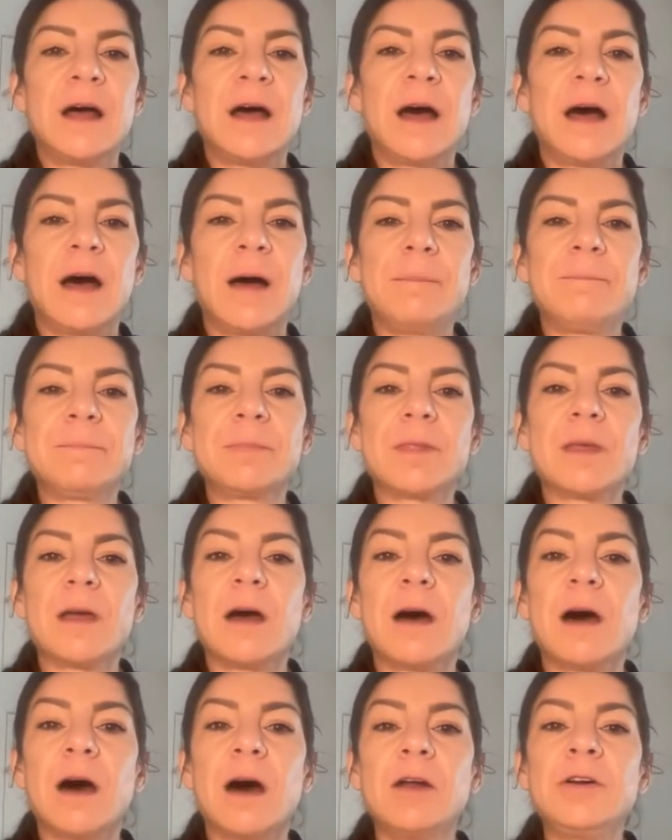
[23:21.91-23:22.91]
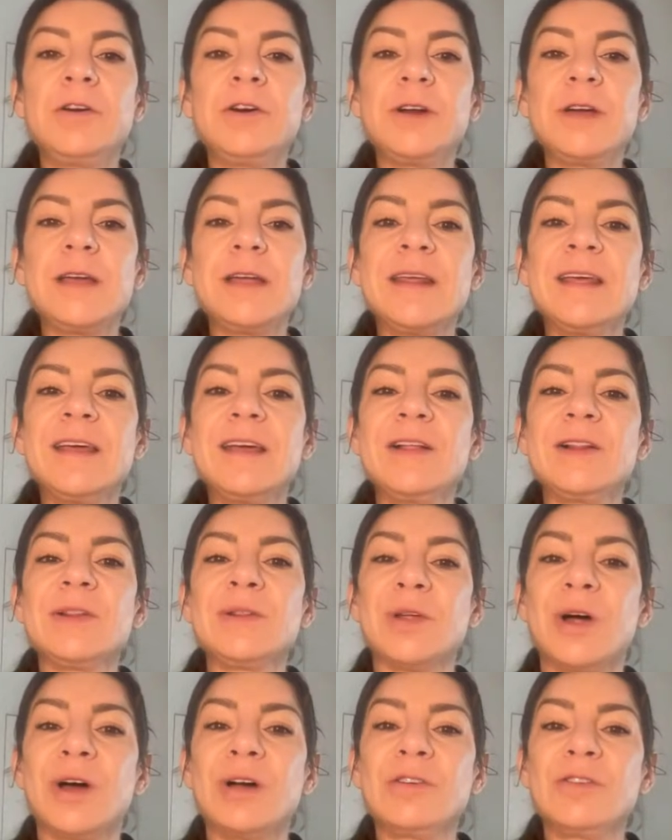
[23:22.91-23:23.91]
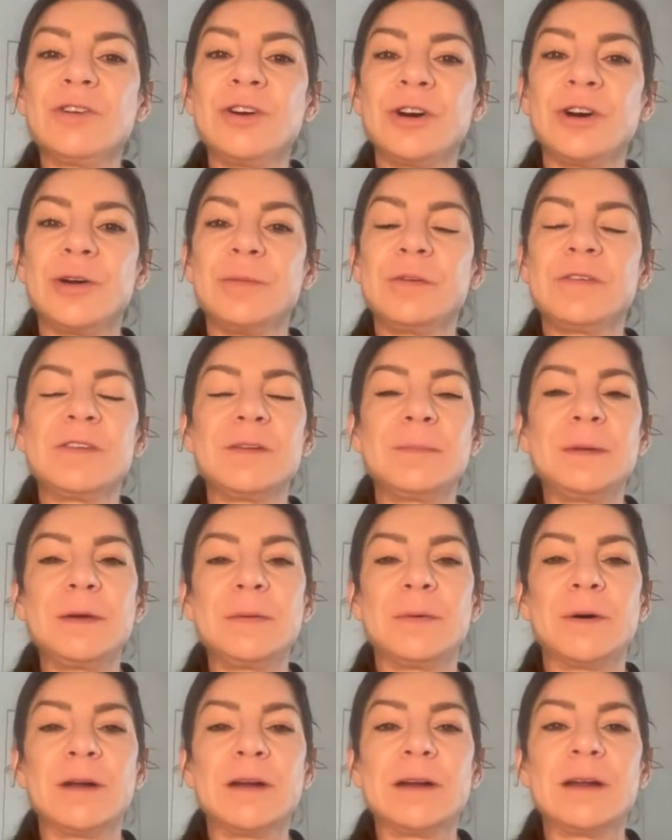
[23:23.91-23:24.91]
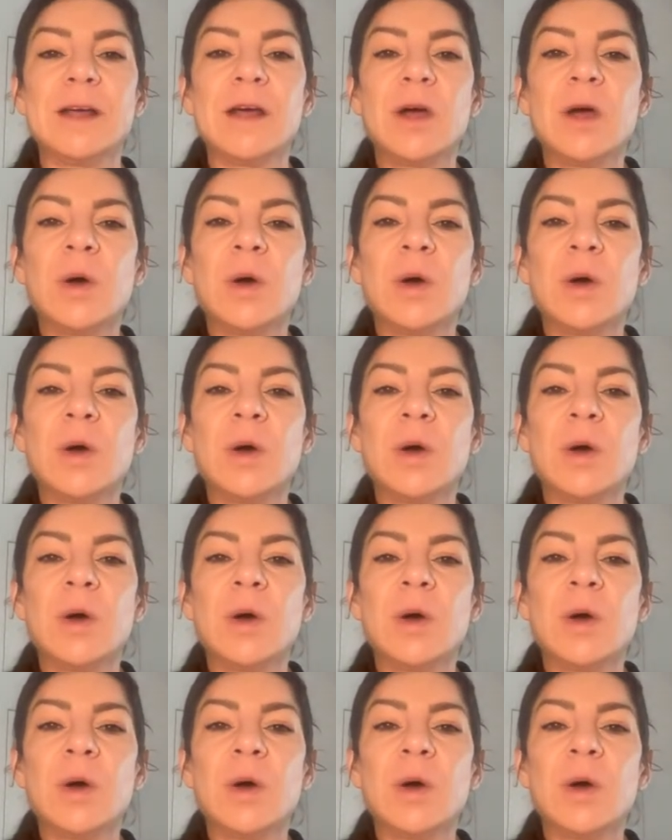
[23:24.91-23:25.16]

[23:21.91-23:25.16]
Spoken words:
Under eating long-term, this is a big one,